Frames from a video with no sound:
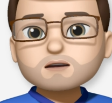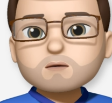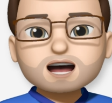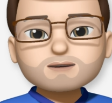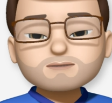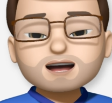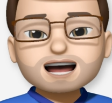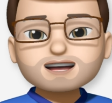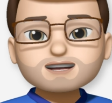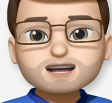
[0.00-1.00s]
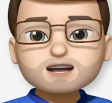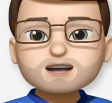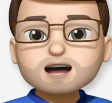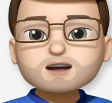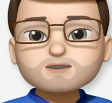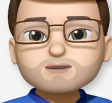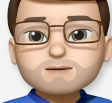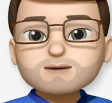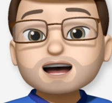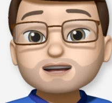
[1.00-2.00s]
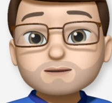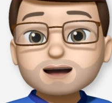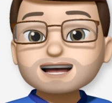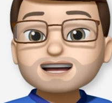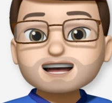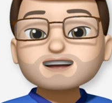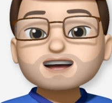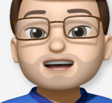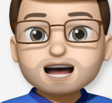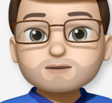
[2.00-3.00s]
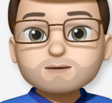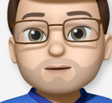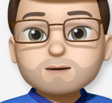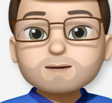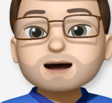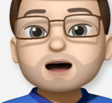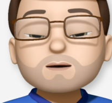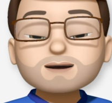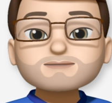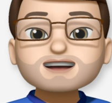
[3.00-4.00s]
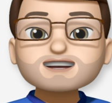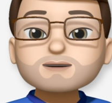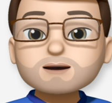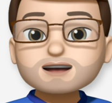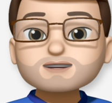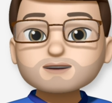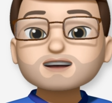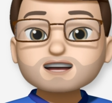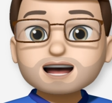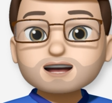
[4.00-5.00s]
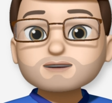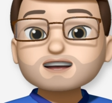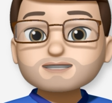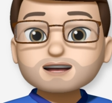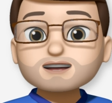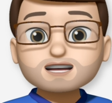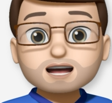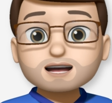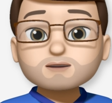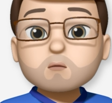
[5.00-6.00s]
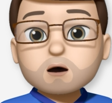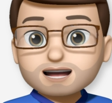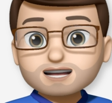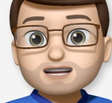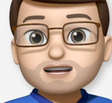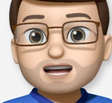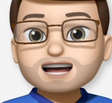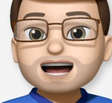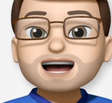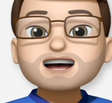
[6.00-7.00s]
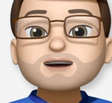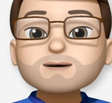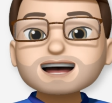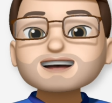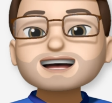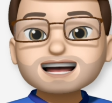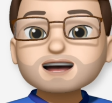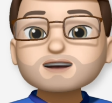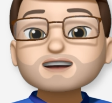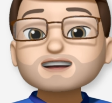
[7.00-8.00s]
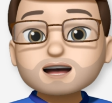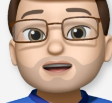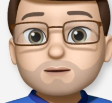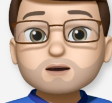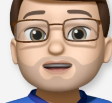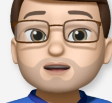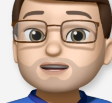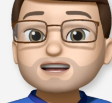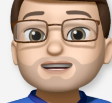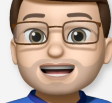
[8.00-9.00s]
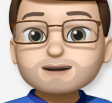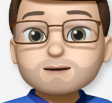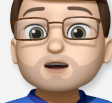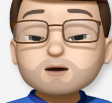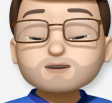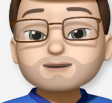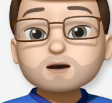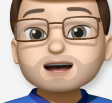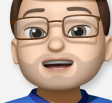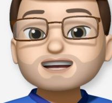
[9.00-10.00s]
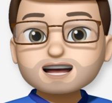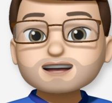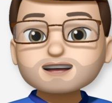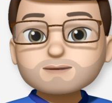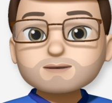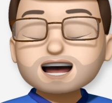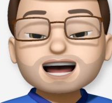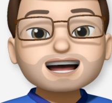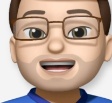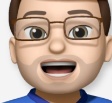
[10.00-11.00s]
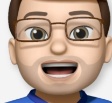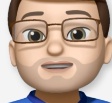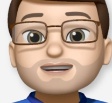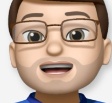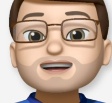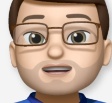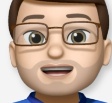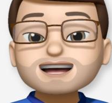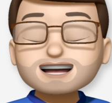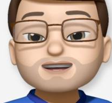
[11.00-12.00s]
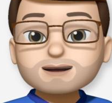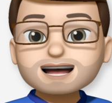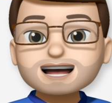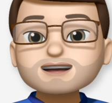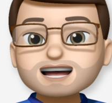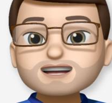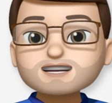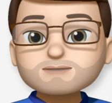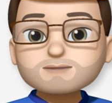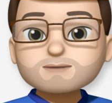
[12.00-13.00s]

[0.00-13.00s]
Well, actually no, it's much easier now. By pressing the button on the side of the Skriva Stylus once, I can immediately get this search box on screen, called Spotlight Search, and I can handwrite straight into it like this.